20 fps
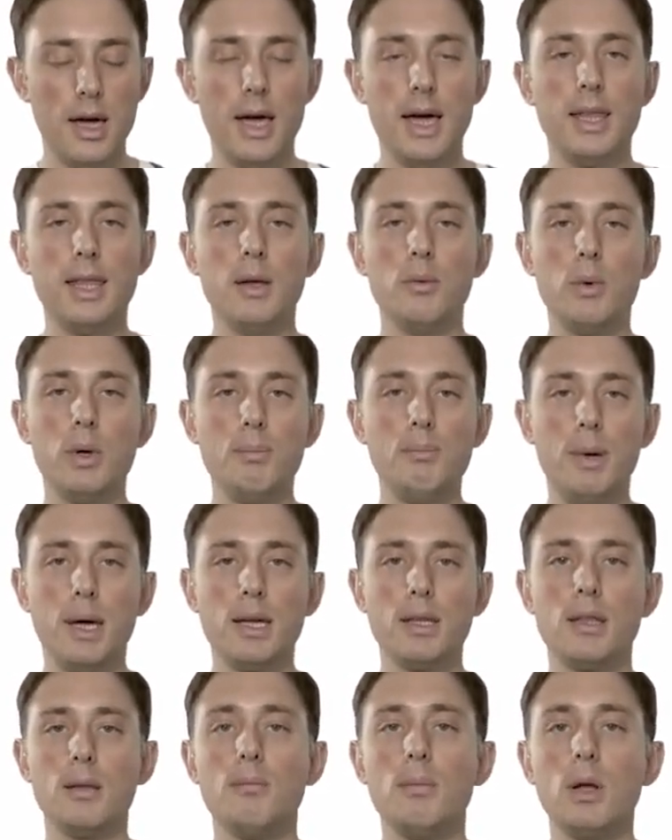and then we
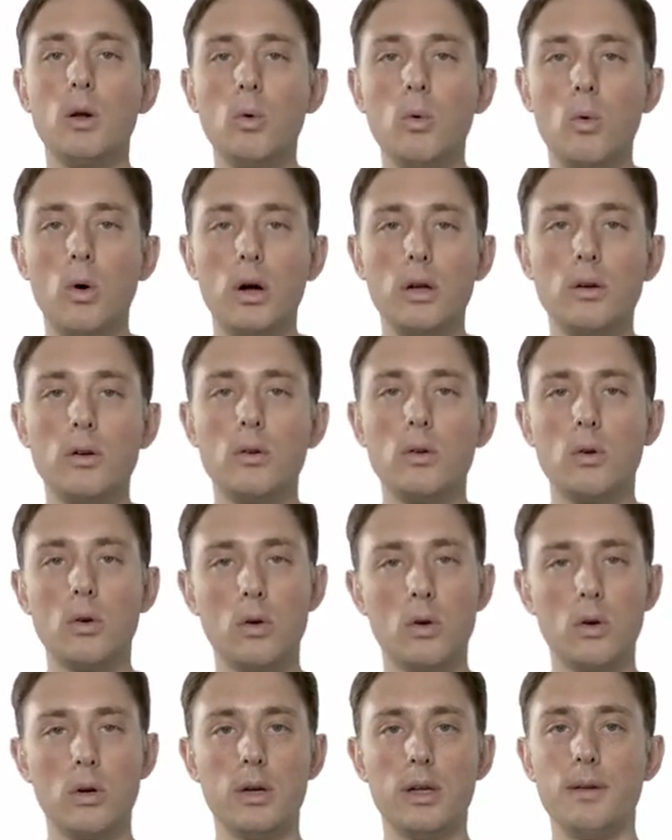pick the middle one,
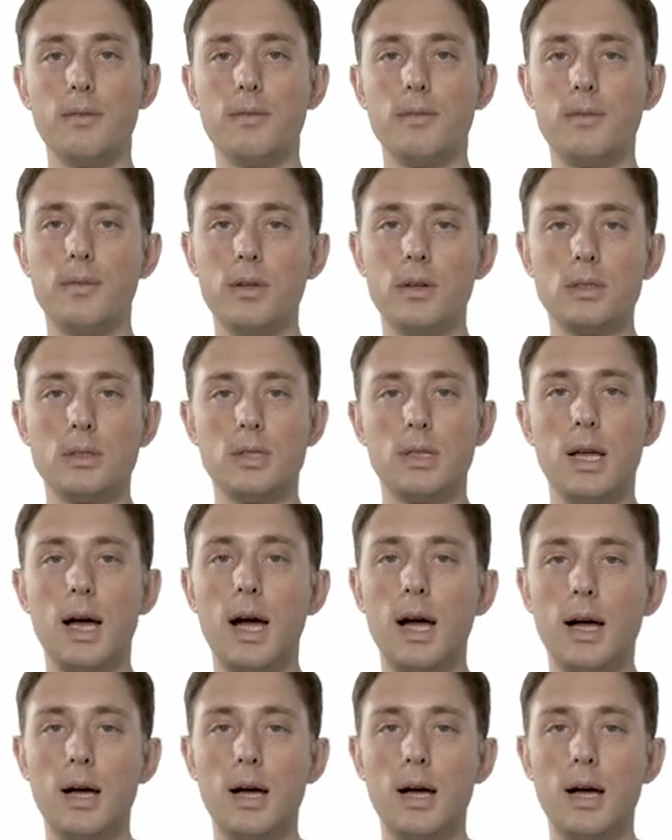or if there's an